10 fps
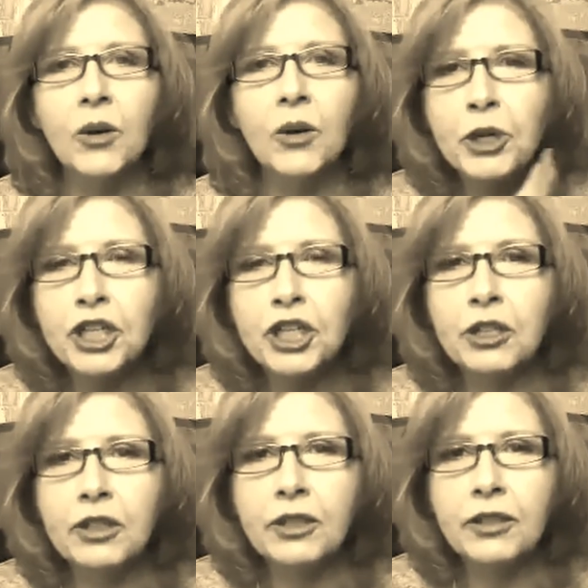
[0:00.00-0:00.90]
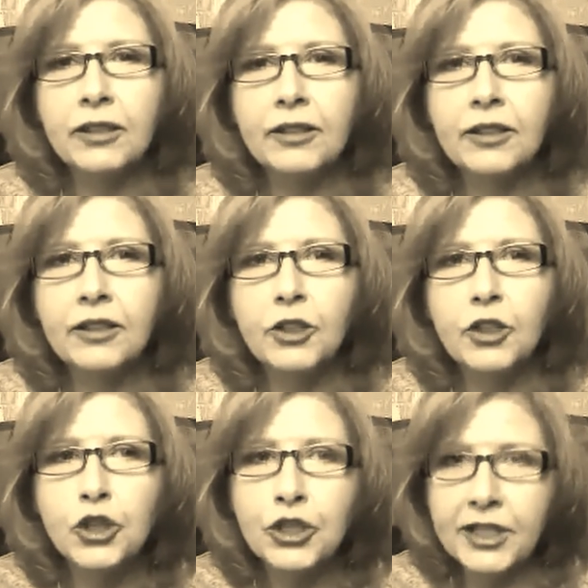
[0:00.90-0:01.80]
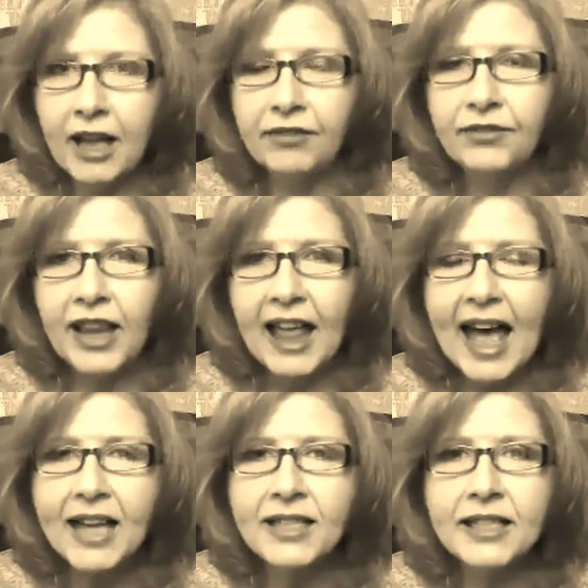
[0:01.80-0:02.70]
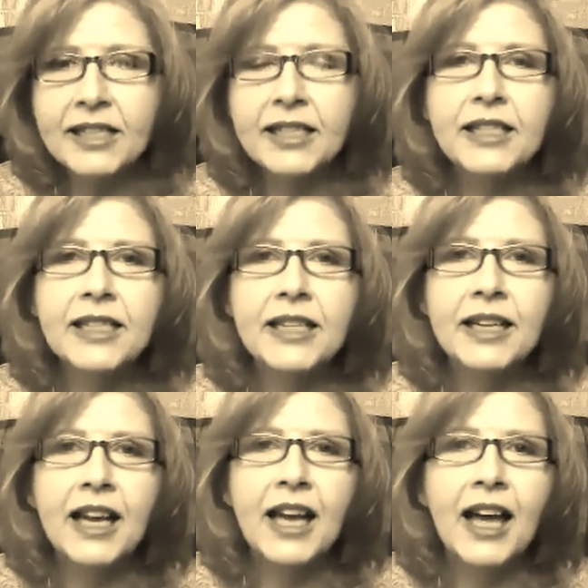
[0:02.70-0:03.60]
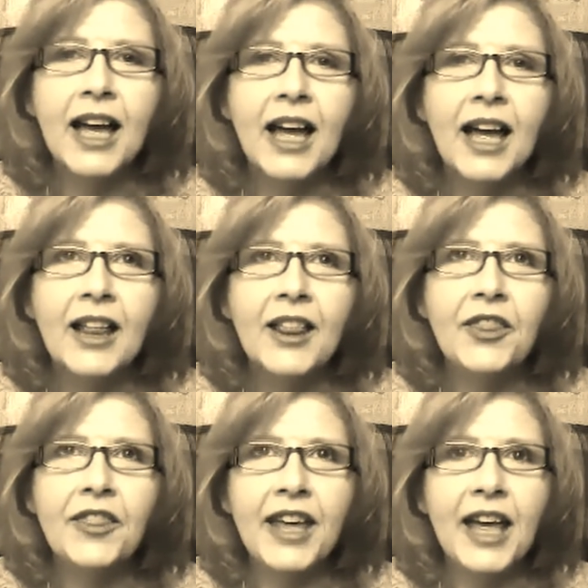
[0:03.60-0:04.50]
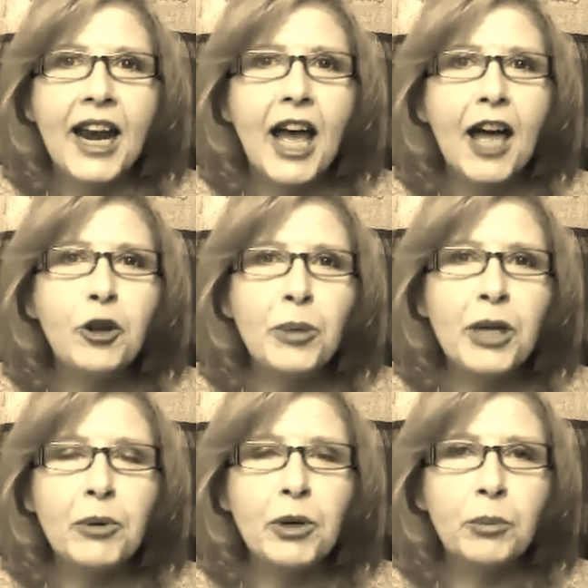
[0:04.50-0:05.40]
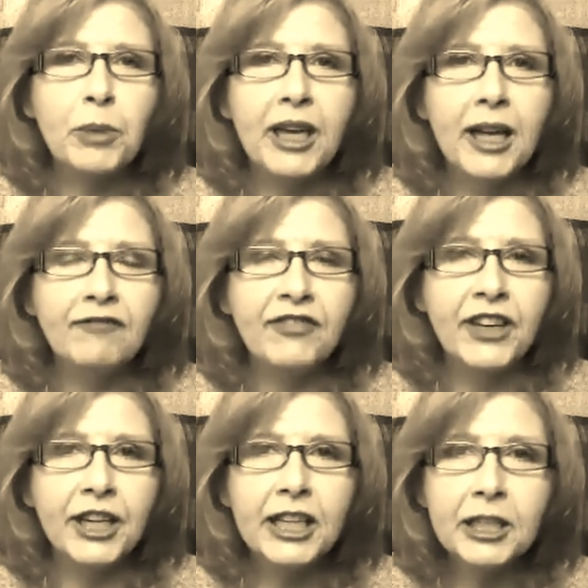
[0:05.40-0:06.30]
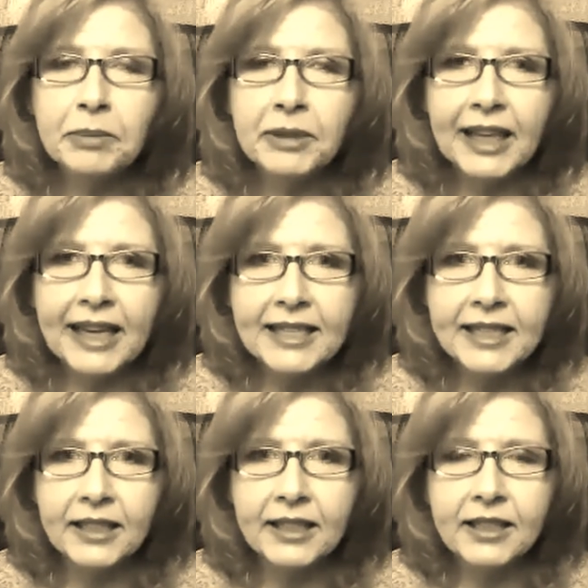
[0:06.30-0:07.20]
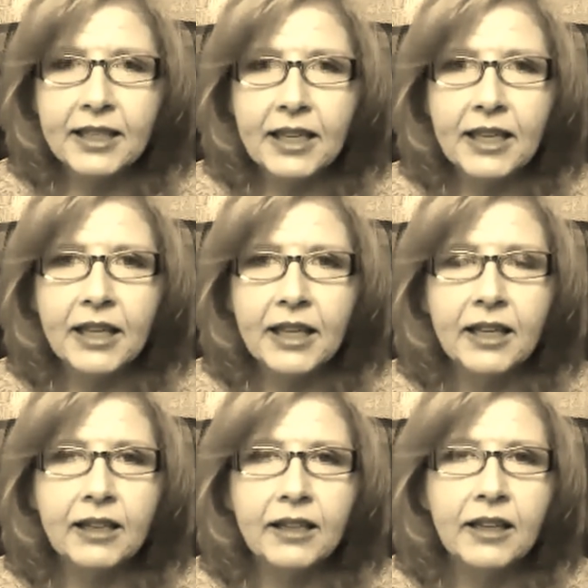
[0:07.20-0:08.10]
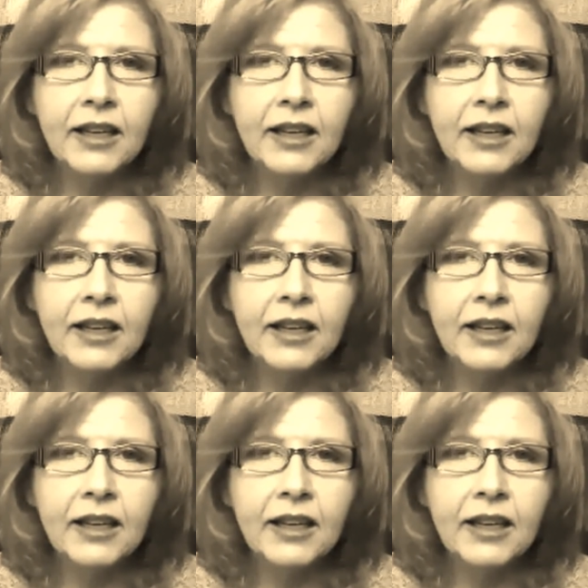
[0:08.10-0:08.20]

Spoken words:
When you put yourself last, then other people become very complacent in